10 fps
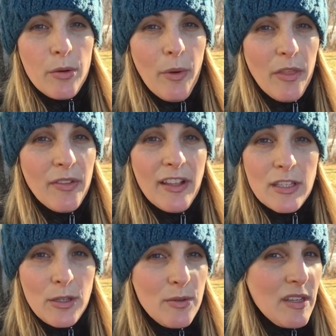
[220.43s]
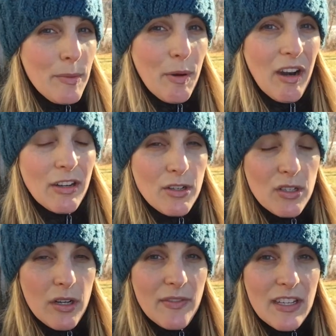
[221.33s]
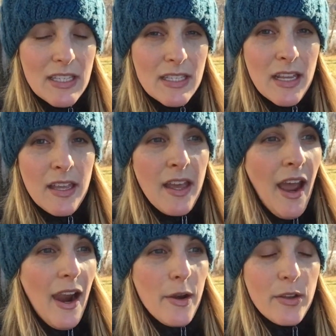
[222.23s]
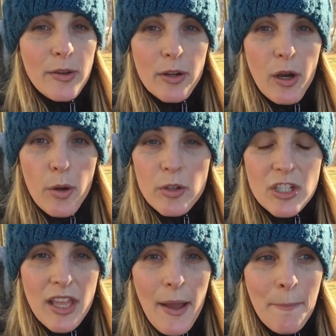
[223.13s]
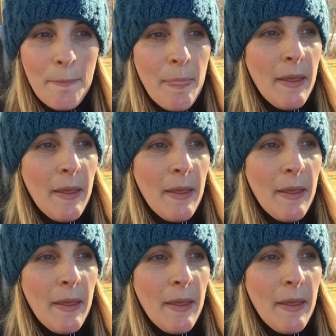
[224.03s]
whether that's using a product or service, hiring you to coach them,